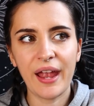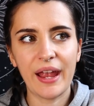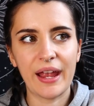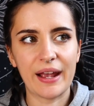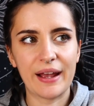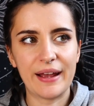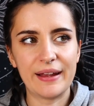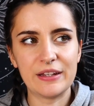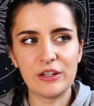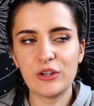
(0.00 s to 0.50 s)

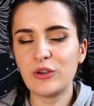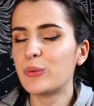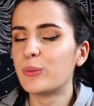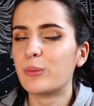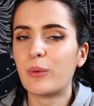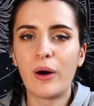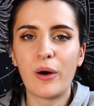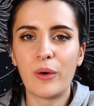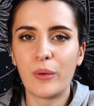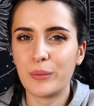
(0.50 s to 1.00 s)
and you
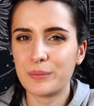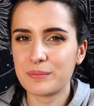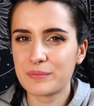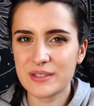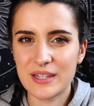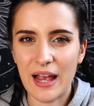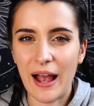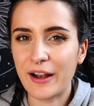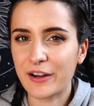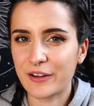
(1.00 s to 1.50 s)
won't
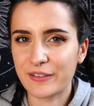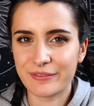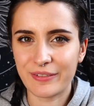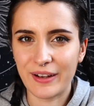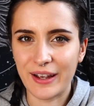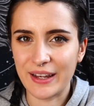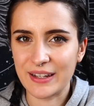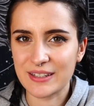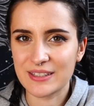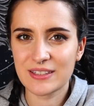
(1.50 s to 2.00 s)

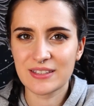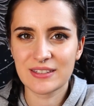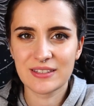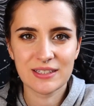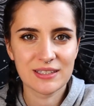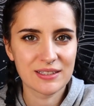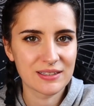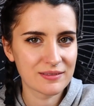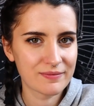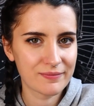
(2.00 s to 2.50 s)

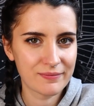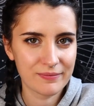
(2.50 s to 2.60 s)
sacrifice